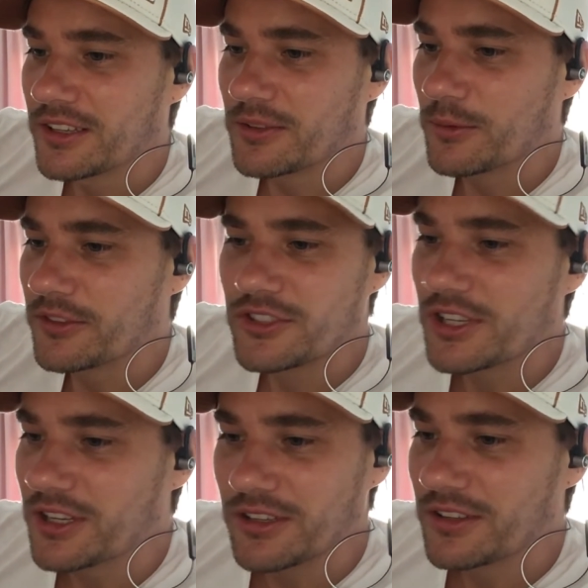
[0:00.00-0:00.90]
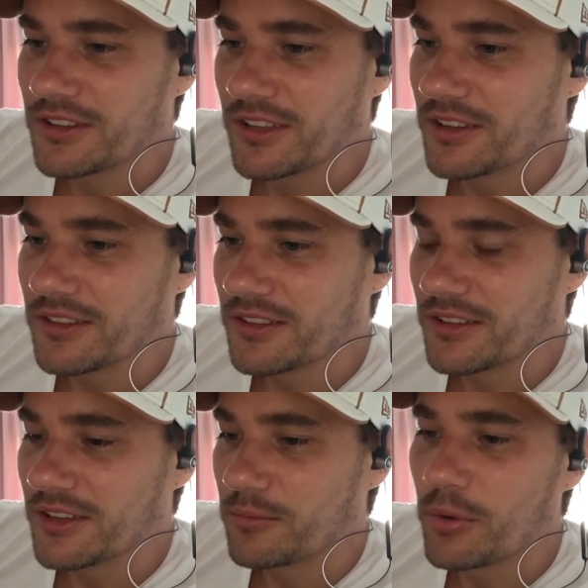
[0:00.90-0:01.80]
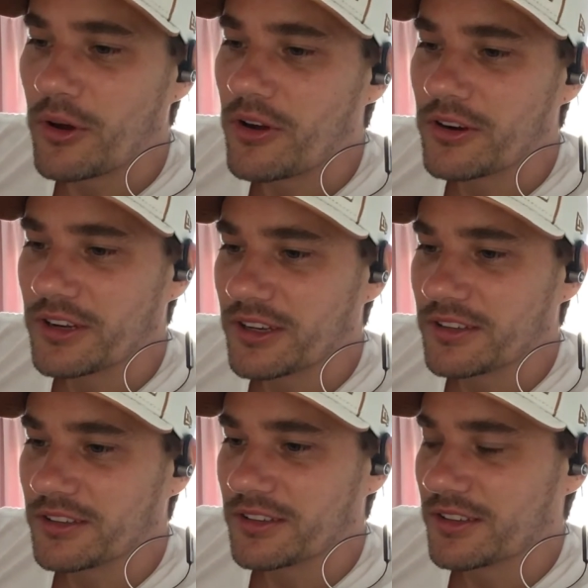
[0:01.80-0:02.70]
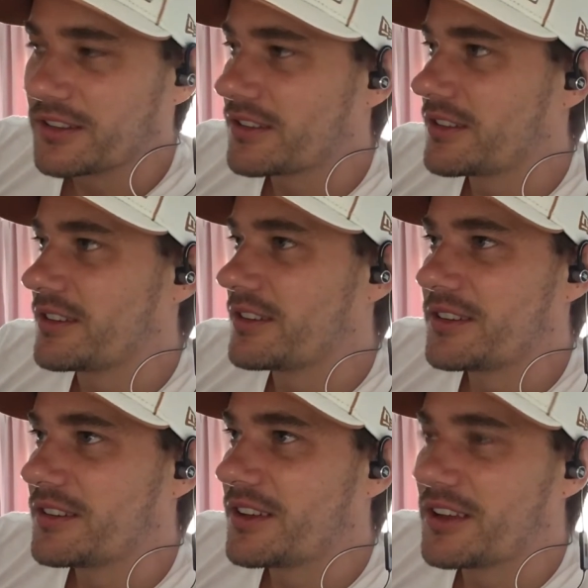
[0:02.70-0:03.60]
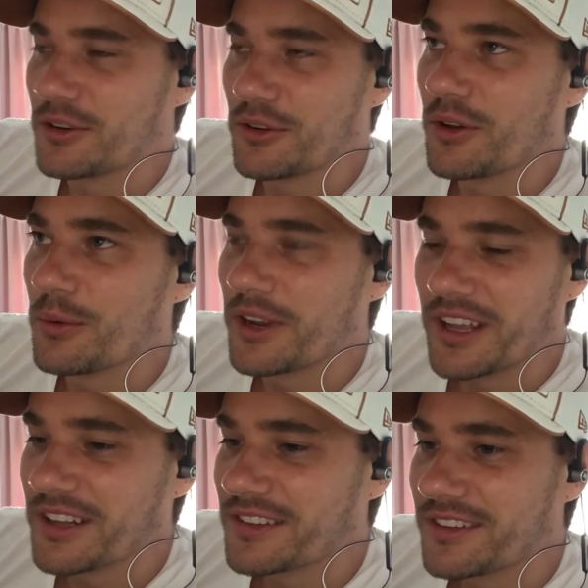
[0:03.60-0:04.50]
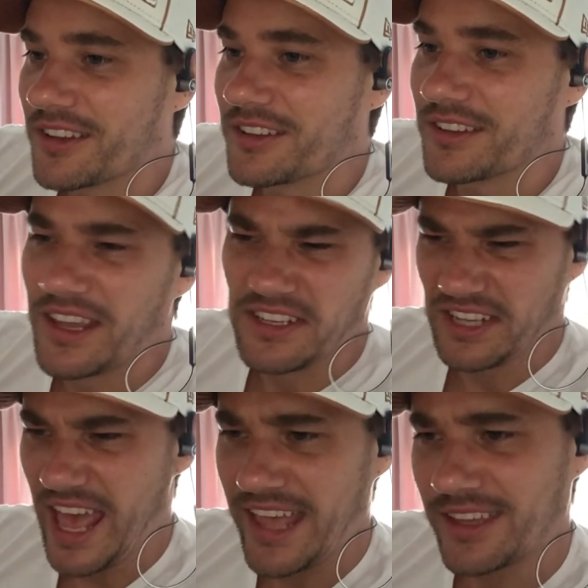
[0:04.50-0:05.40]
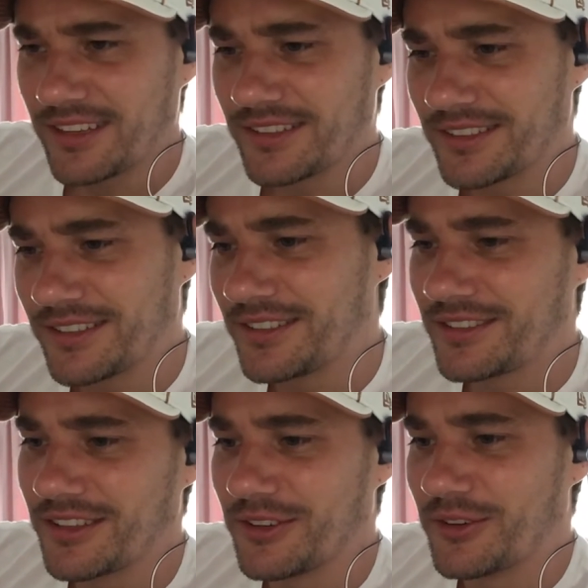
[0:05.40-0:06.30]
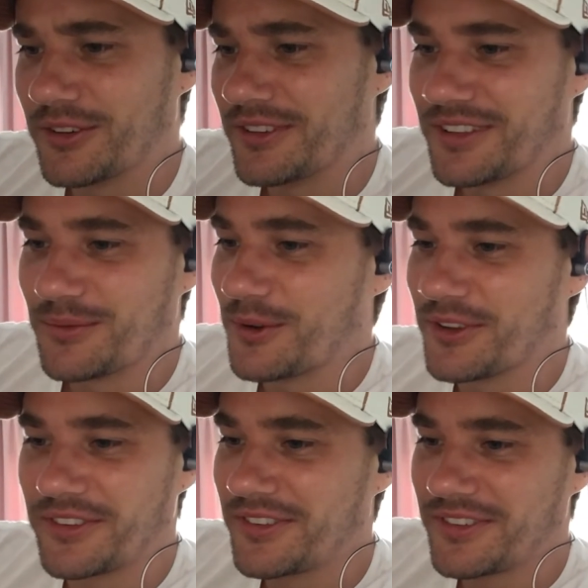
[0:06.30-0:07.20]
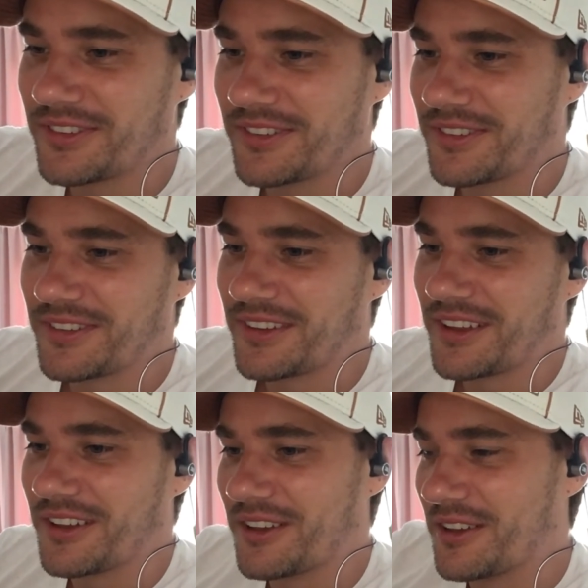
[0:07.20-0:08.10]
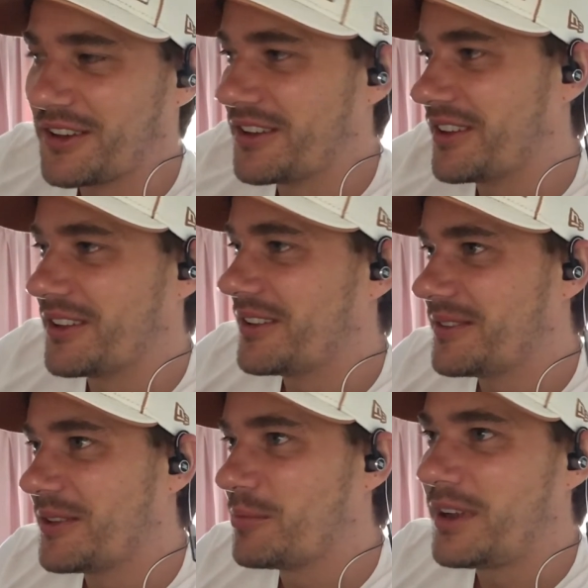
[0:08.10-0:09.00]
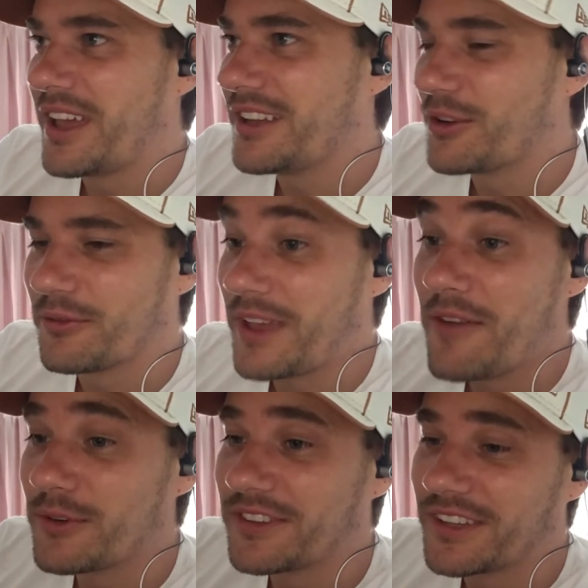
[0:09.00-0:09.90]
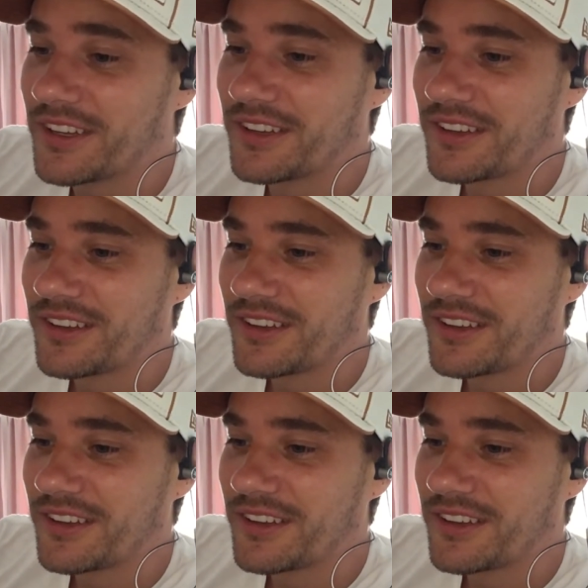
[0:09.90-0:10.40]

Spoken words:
It was chicken and pork and I don't know what else, and an egg. So it was a plate of everything.